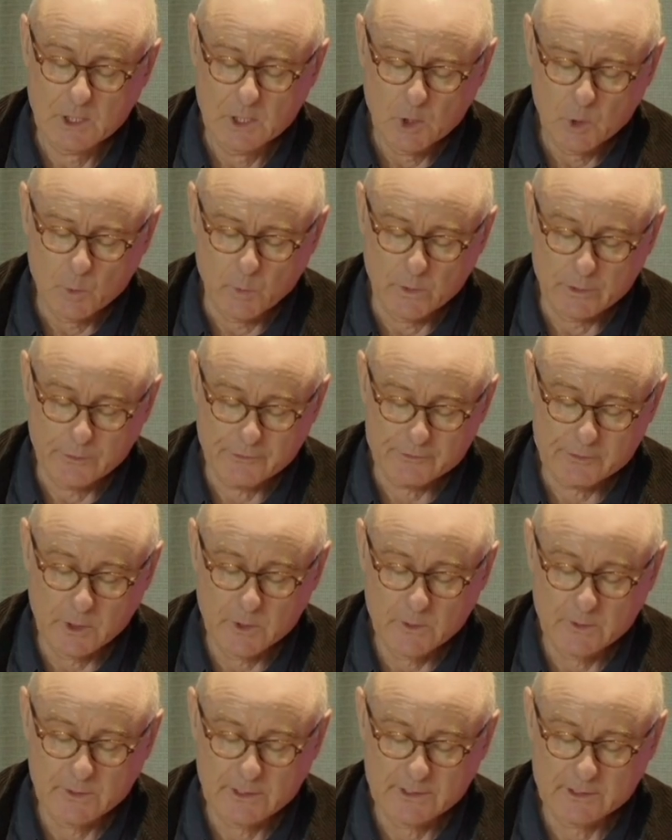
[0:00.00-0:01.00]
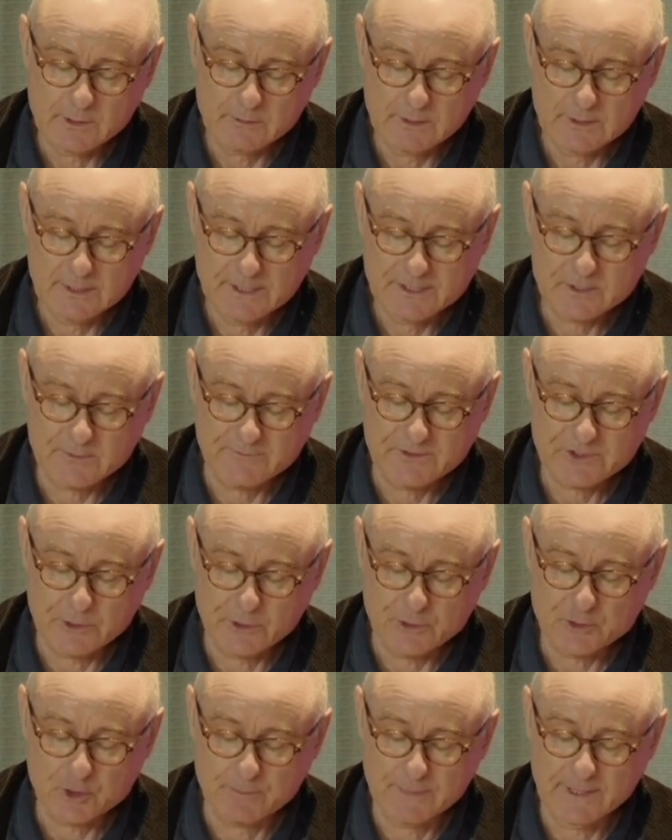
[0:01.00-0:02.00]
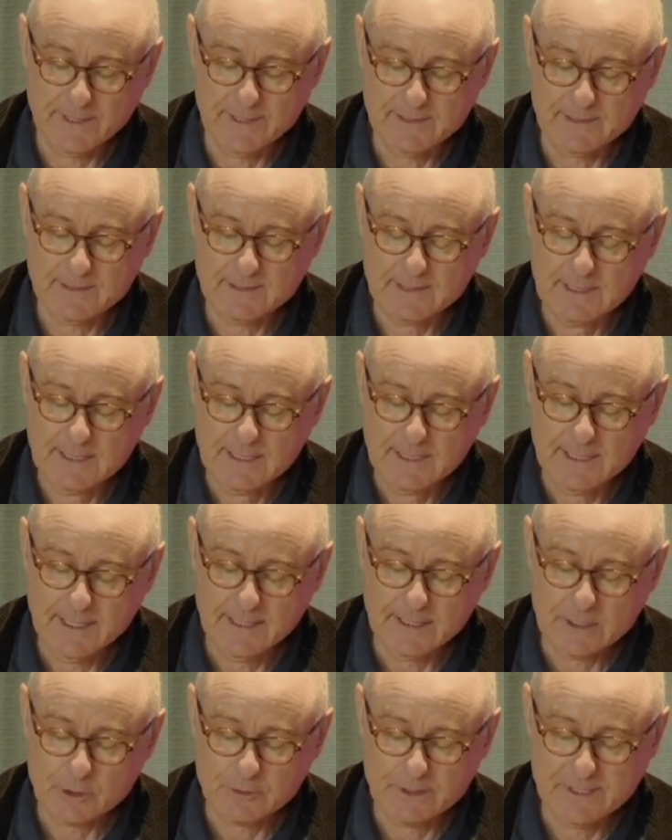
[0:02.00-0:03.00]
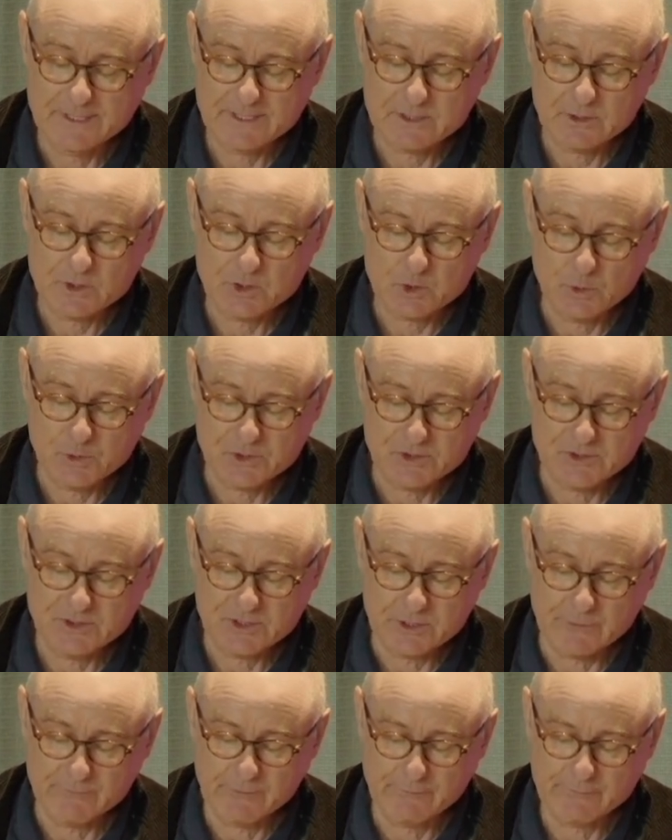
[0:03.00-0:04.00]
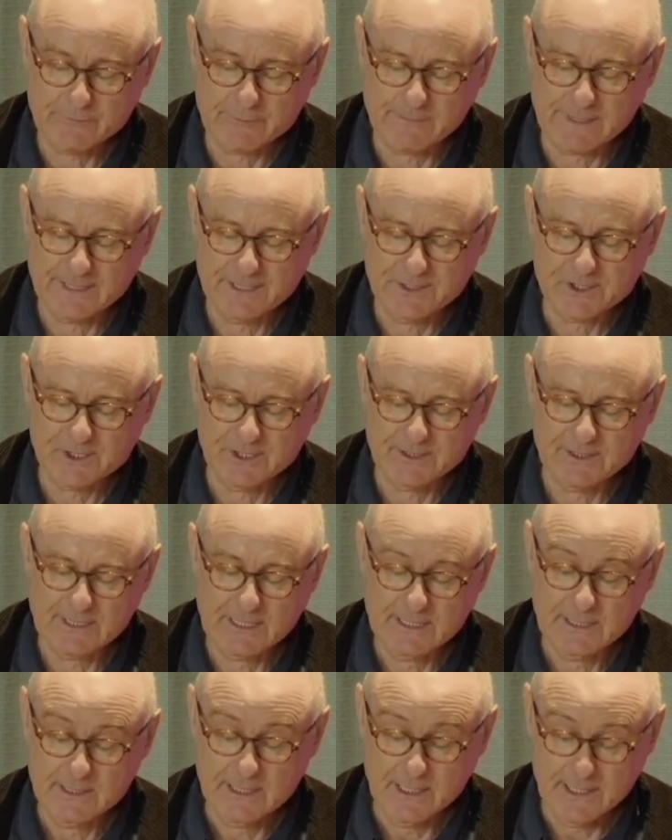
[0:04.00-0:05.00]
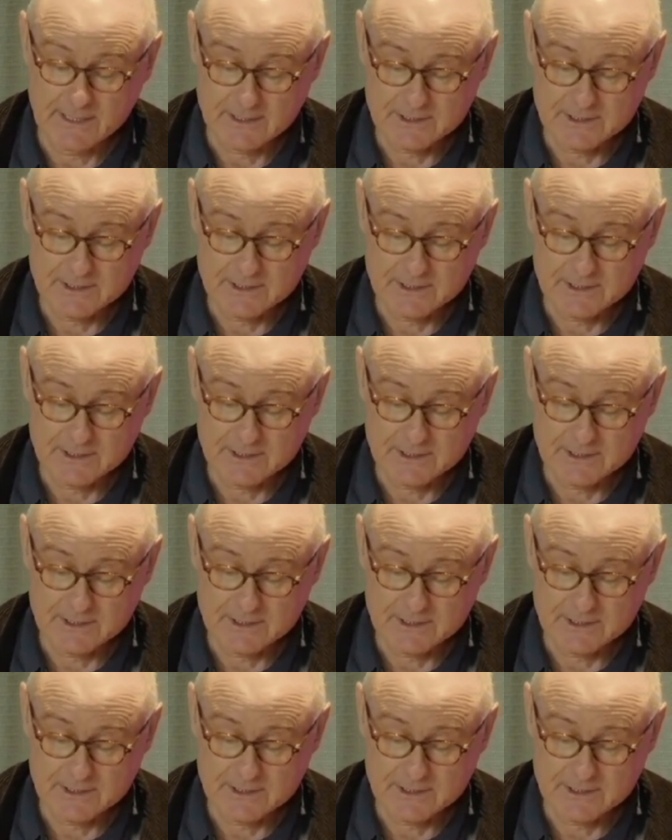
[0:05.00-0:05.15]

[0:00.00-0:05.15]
When you throw in the rise of social media and increased sources of information and